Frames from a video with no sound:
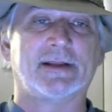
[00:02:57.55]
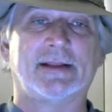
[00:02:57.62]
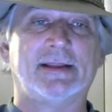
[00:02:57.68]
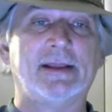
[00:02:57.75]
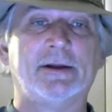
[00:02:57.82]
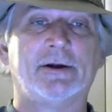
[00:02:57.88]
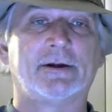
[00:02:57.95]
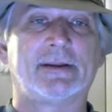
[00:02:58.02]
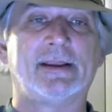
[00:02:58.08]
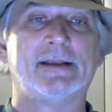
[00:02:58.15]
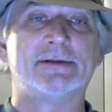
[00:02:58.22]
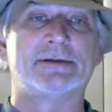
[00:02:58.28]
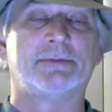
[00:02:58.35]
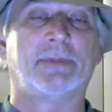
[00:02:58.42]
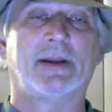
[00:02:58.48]
It didn't hurt the
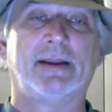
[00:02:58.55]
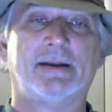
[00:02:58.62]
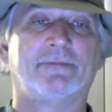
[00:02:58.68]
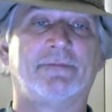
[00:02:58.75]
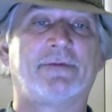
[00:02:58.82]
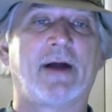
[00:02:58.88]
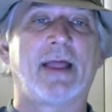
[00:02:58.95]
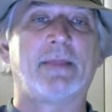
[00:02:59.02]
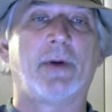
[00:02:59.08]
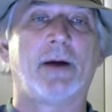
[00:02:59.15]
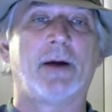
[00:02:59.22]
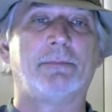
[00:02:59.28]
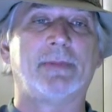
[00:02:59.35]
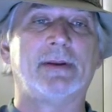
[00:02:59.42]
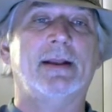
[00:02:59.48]
engine, but he did fry the
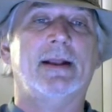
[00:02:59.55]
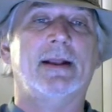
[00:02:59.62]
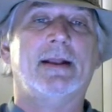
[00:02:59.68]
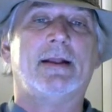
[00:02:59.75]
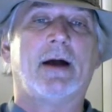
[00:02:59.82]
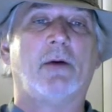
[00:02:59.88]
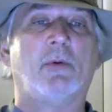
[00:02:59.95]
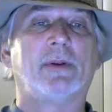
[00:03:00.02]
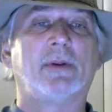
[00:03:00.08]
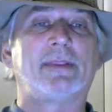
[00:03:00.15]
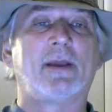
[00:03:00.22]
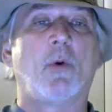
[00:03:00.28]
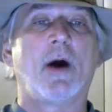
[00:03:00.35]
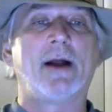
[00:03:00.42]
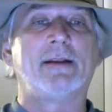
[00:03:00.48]
pump, and what
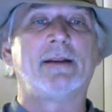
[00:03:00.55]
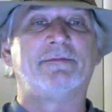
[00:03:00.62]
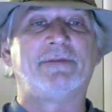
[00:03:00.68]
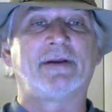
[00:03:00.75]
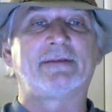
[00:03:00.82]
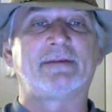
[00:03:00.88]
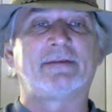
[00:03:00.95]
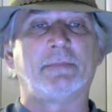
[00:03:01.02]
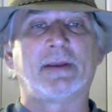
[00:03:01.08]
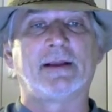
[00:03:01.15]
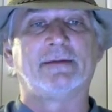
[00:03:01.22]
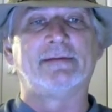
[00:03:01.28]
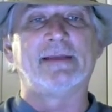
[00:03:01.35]
they wanted to fix it, because